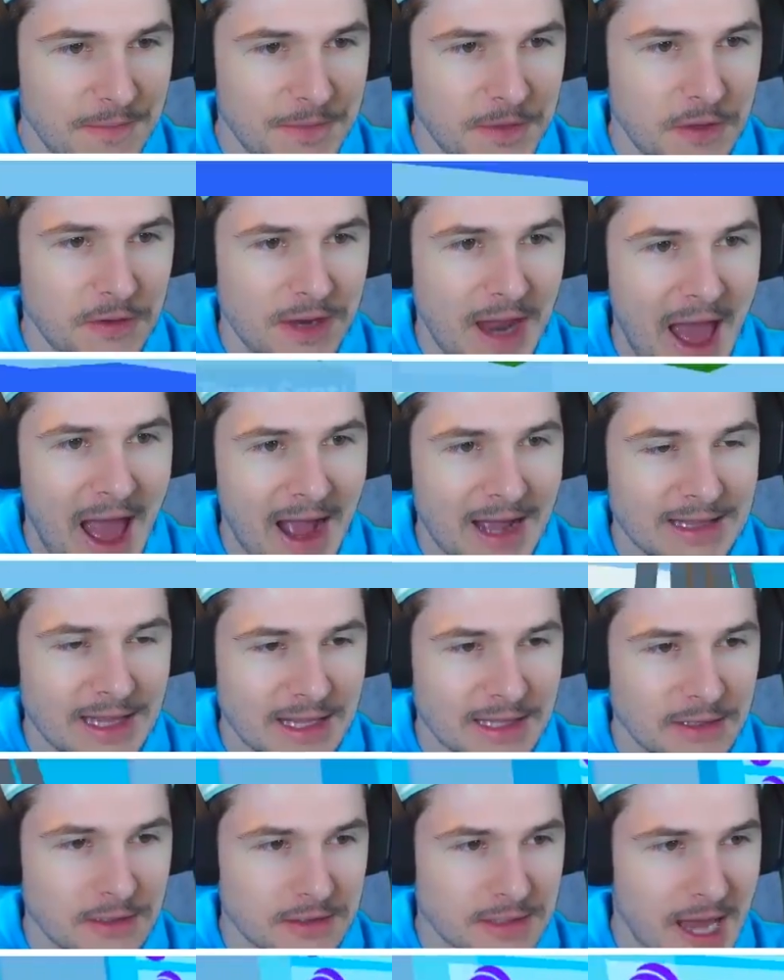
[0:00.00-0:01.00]
You can hack
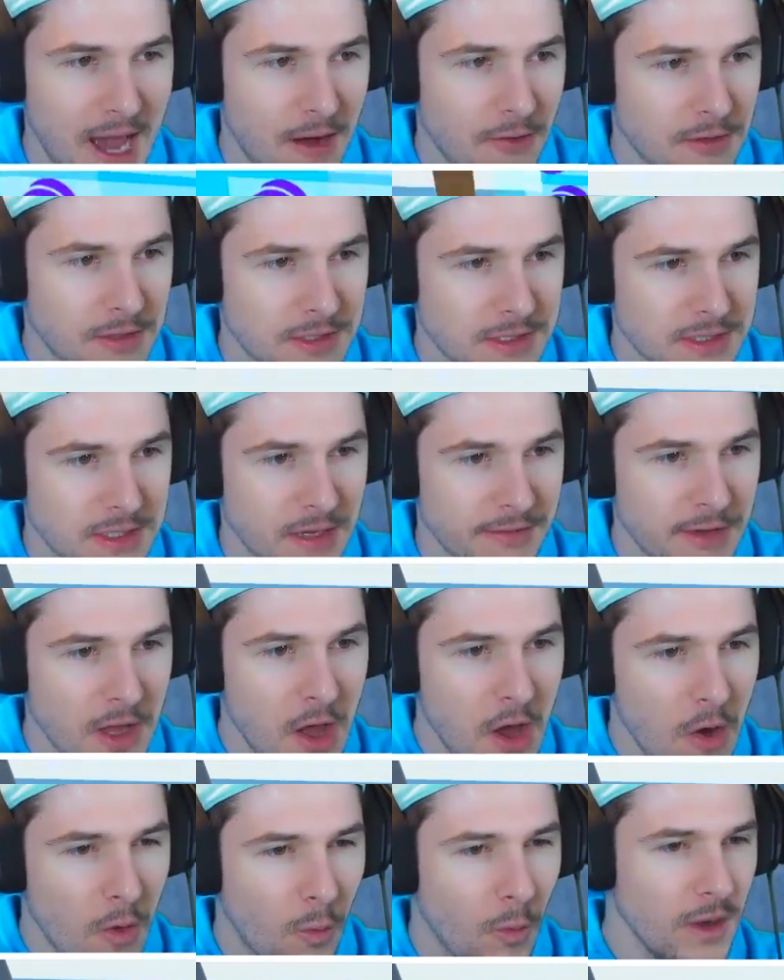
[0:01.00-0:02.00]
like little towers and stuff.
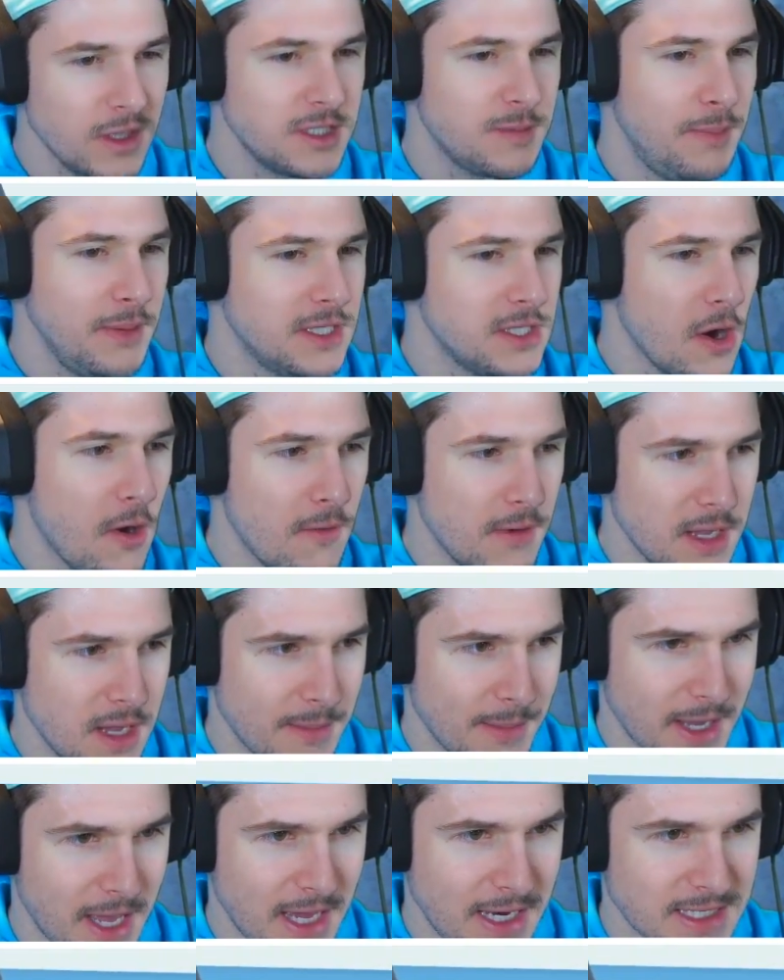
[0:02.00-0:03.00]
What's
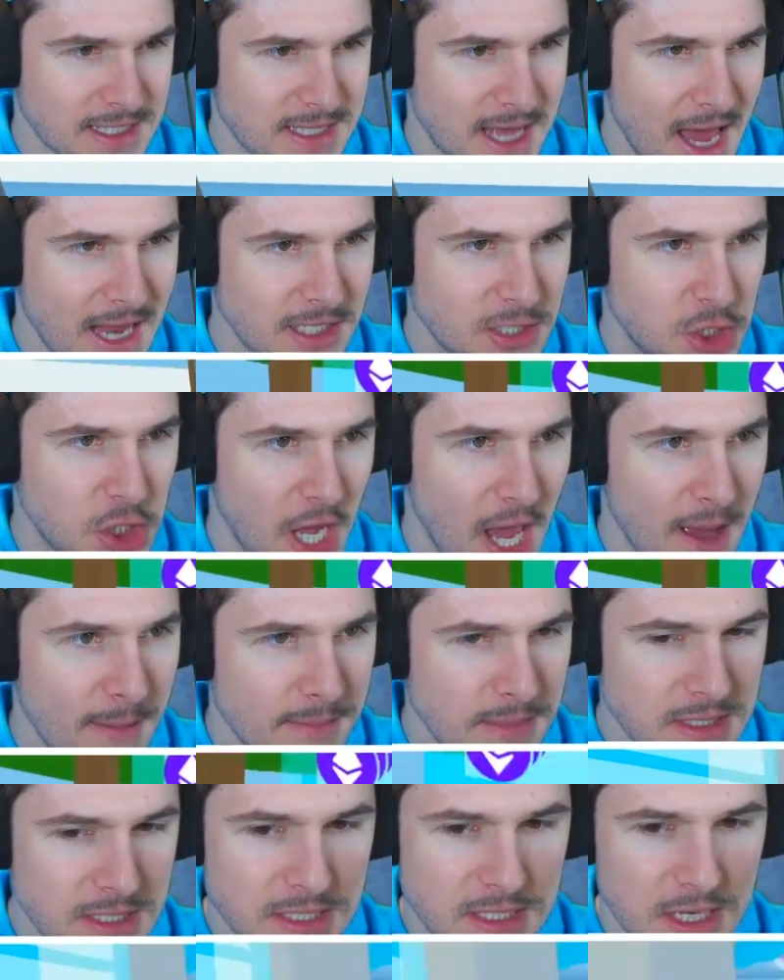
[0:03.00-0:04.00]
Bitonium again? Is that
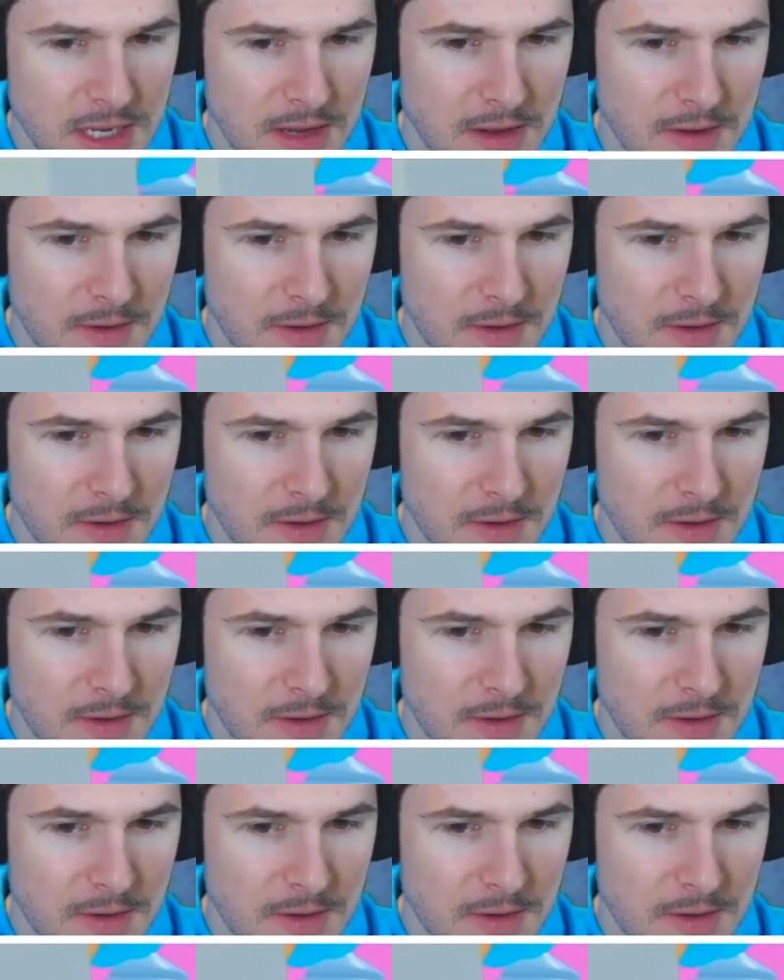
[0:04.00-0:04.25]
gems?